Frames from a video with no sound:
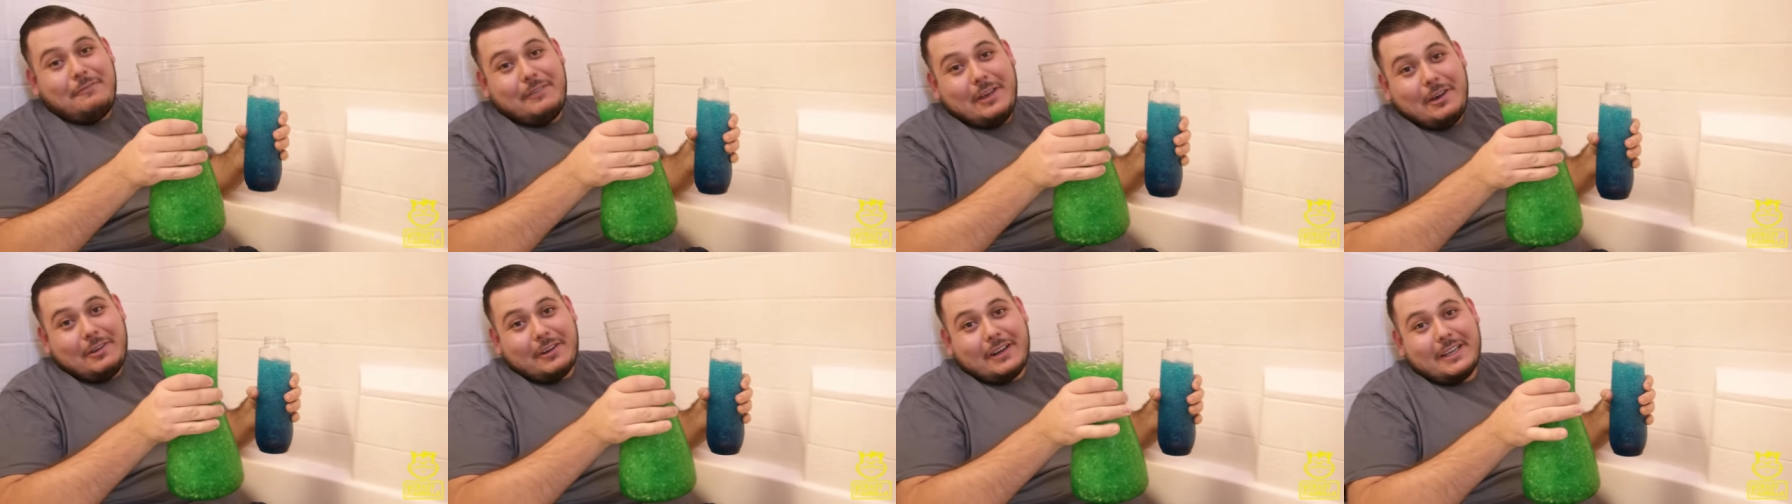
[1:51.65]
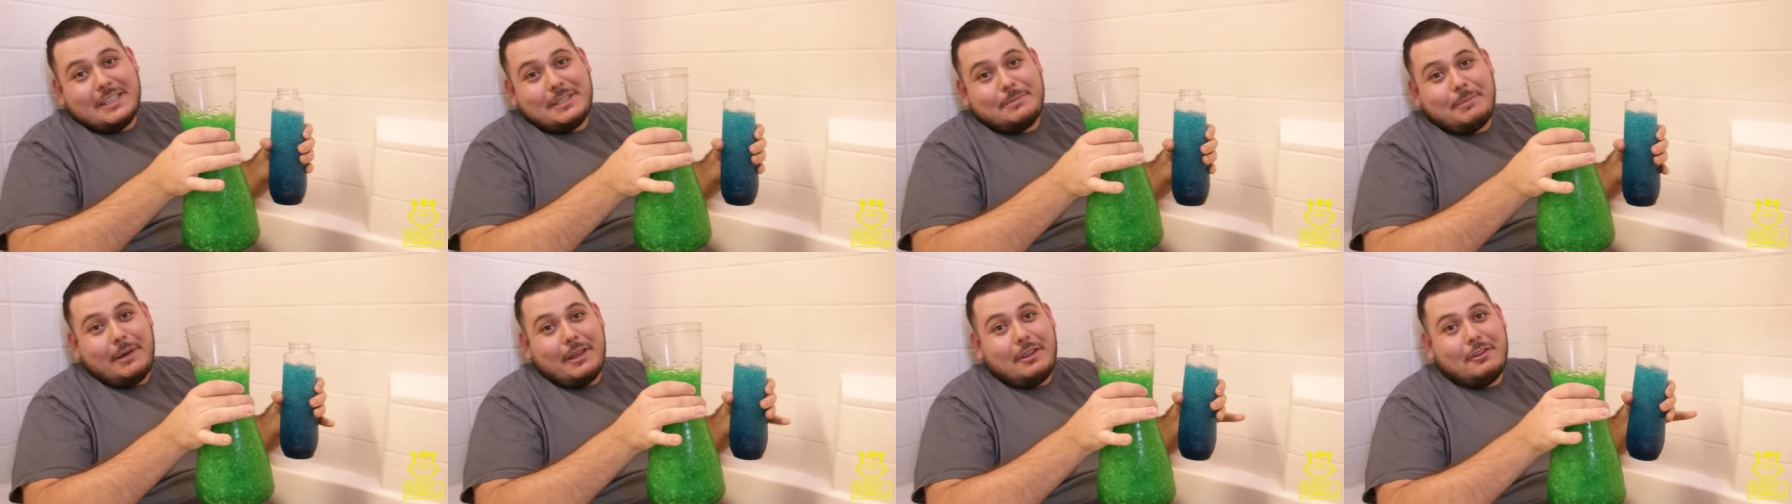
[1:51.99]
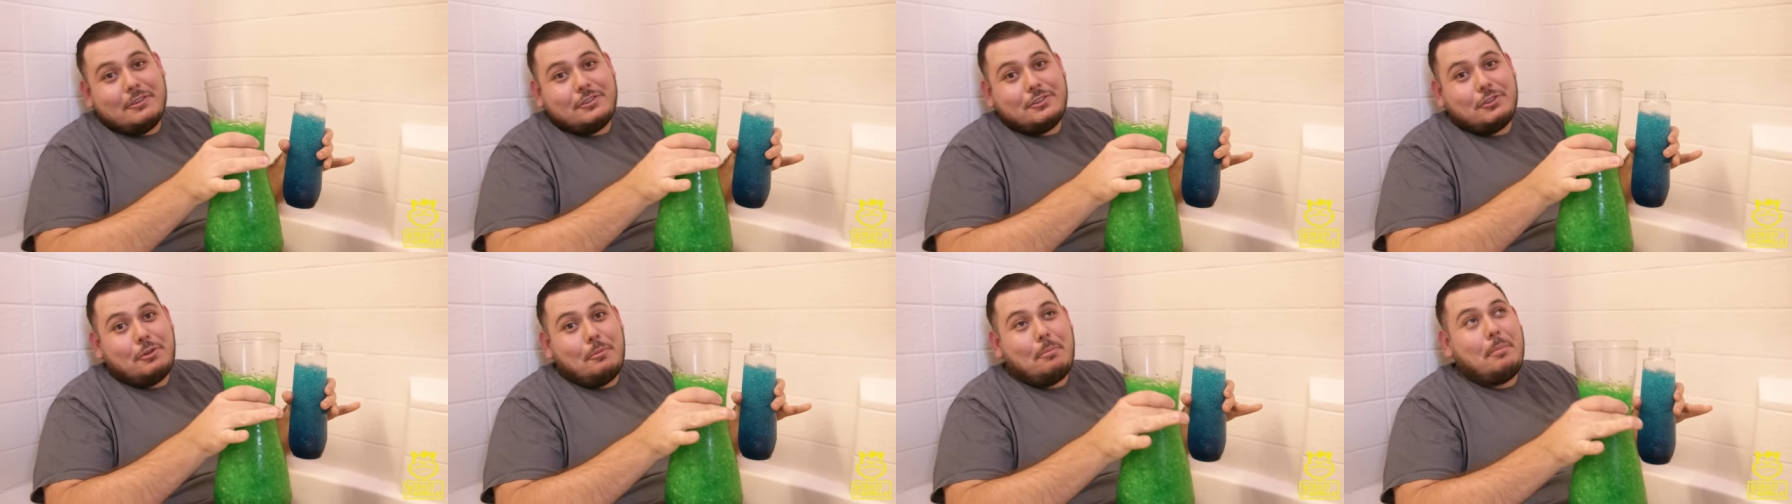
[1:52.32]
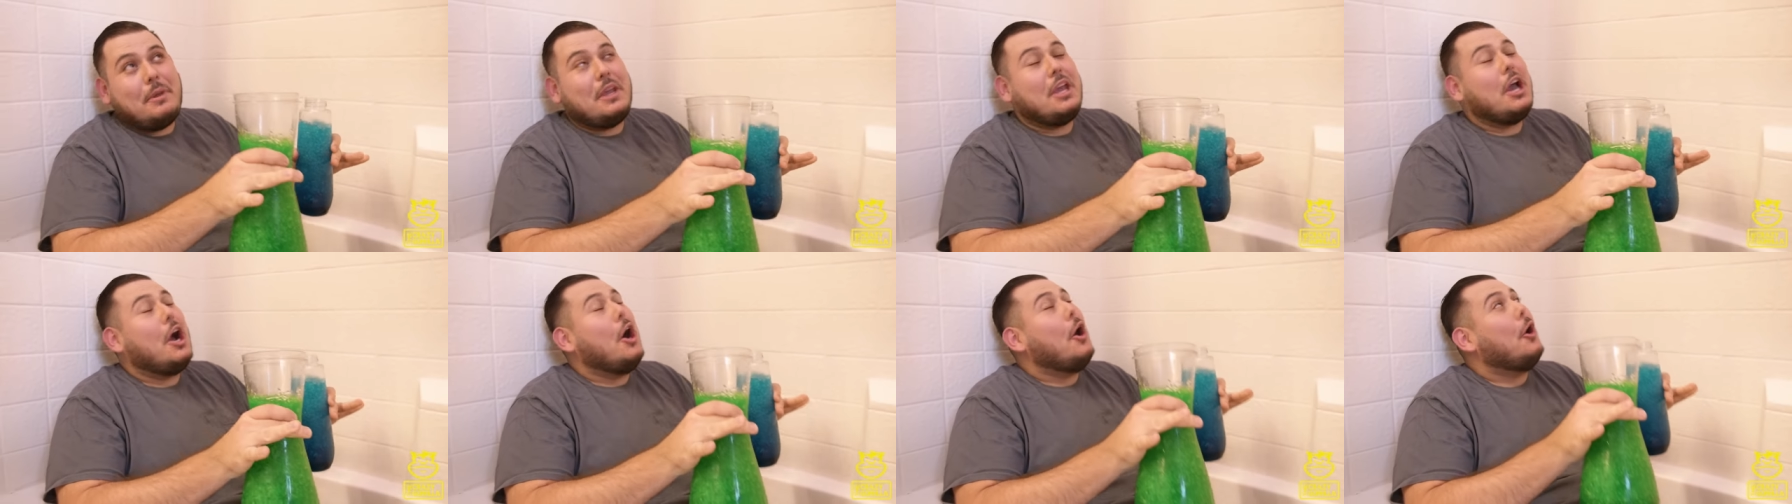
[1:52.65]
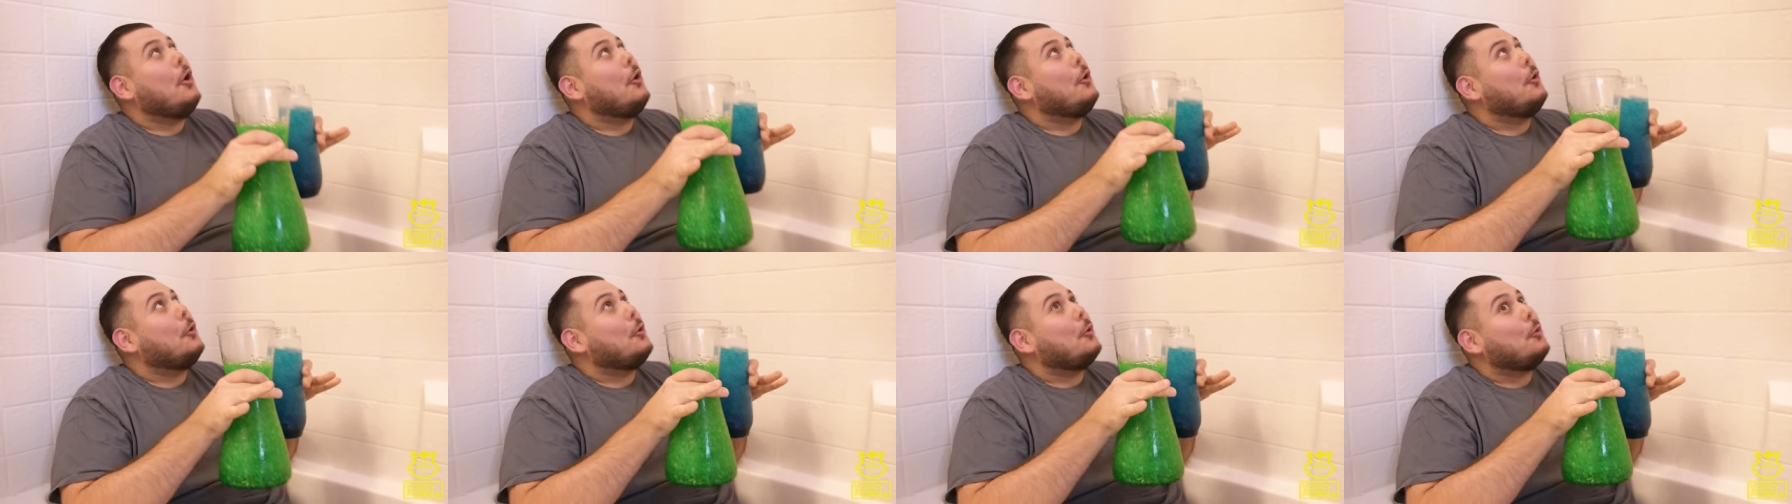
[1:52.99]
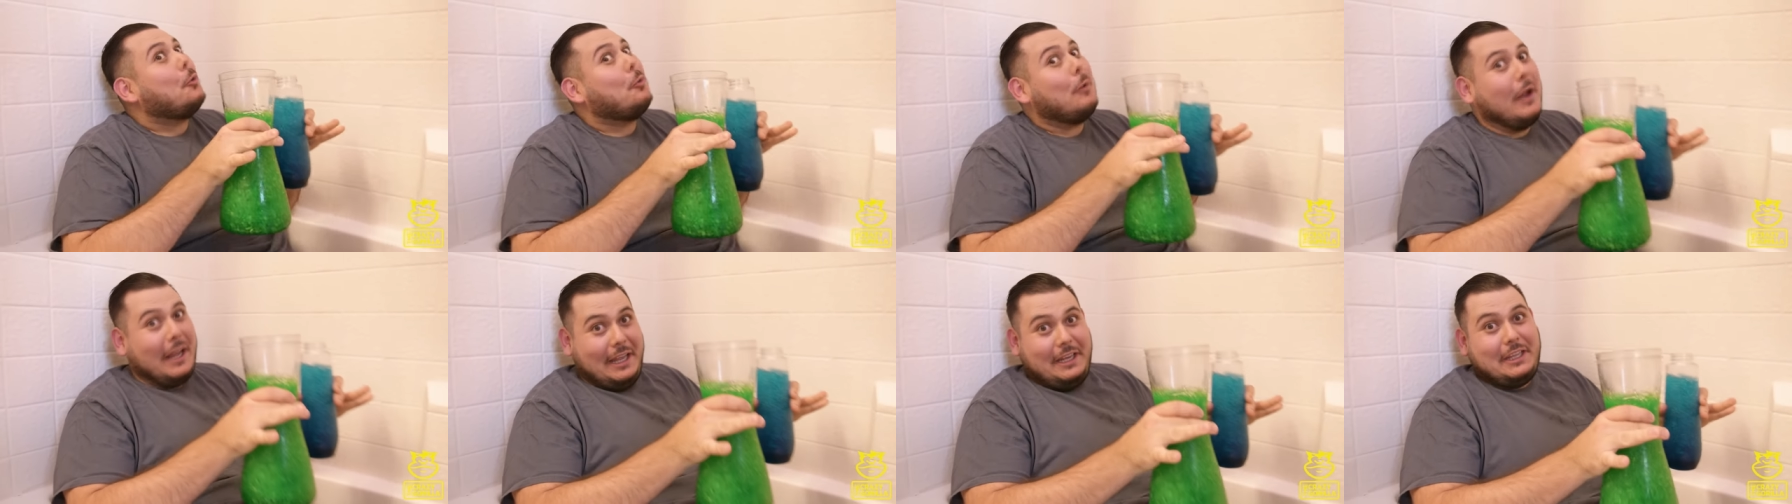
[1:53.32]
found raspados to be a
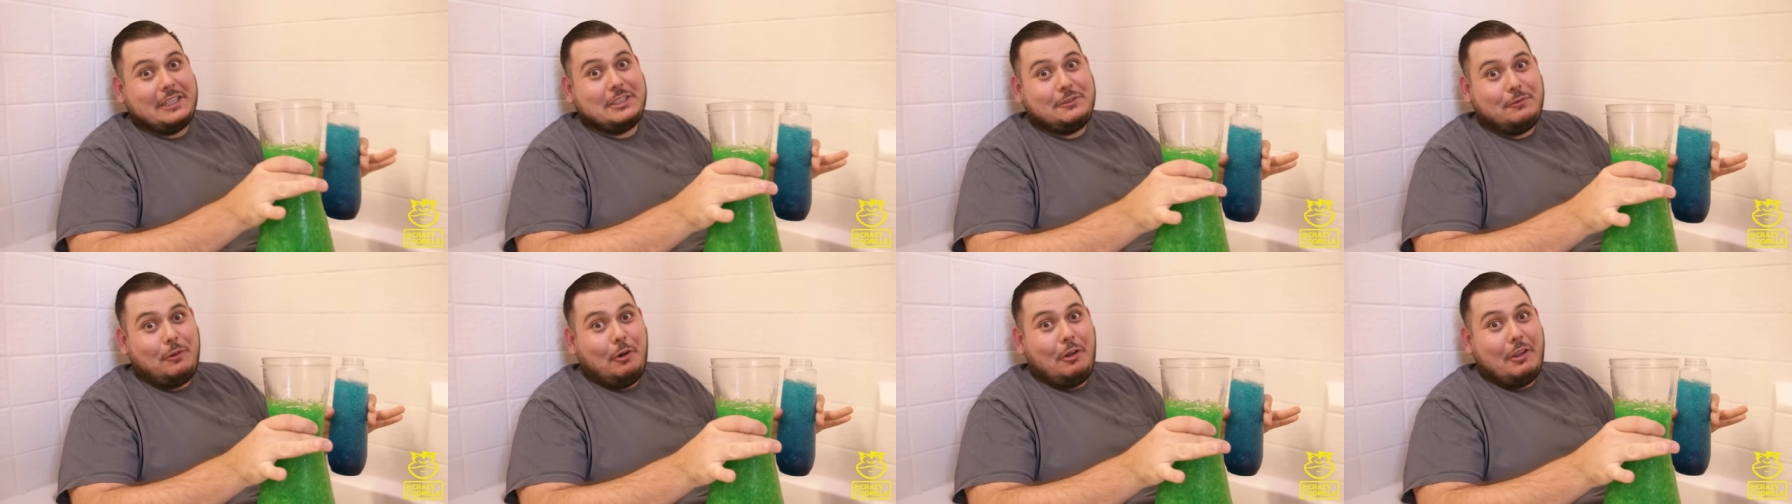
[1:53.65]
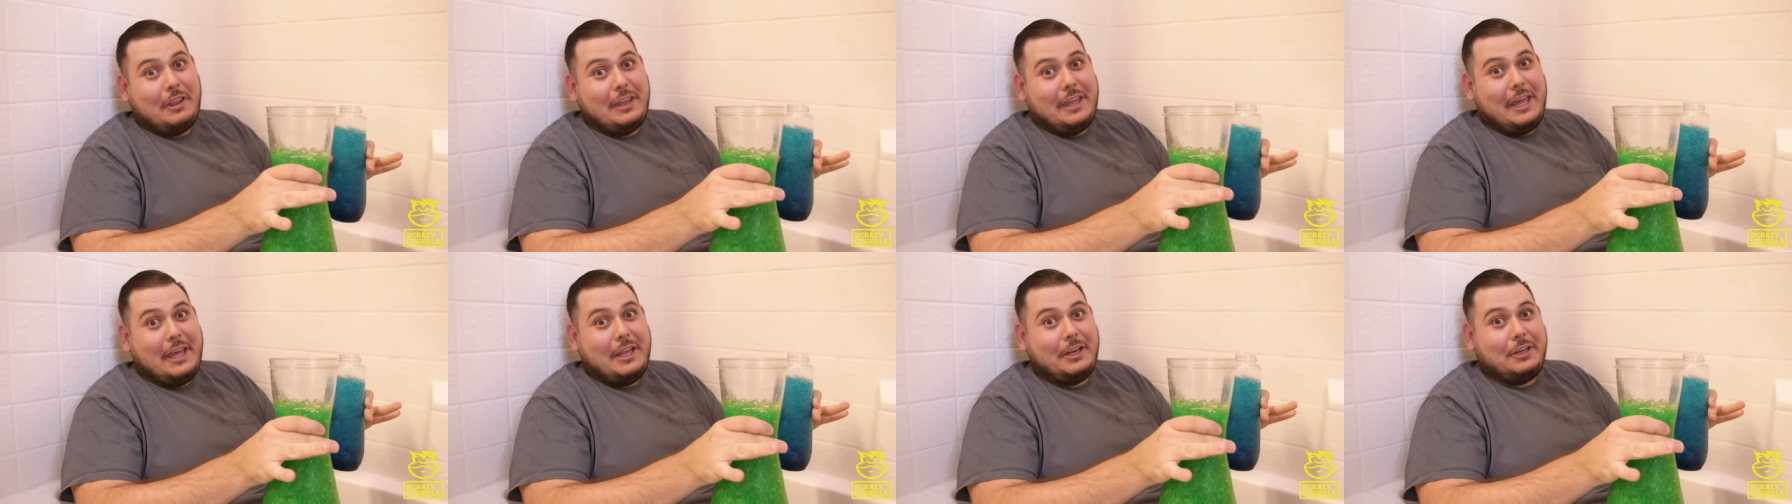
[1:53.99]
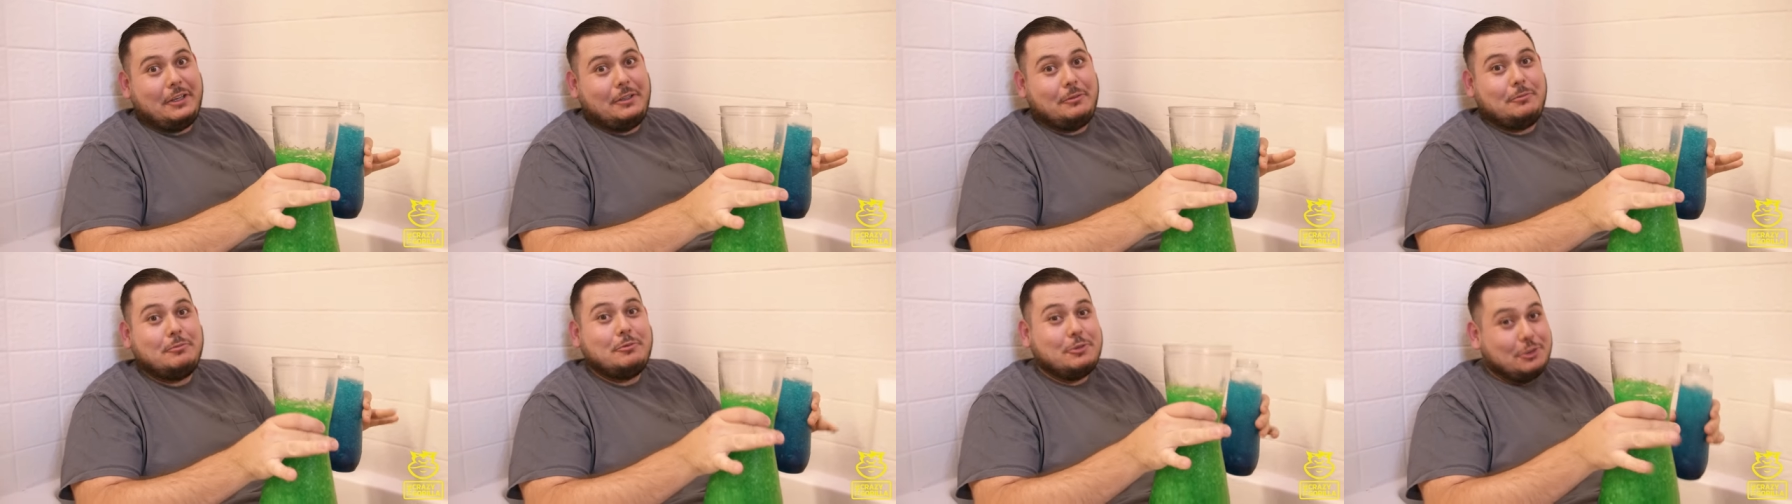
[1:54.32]
great exfoliator,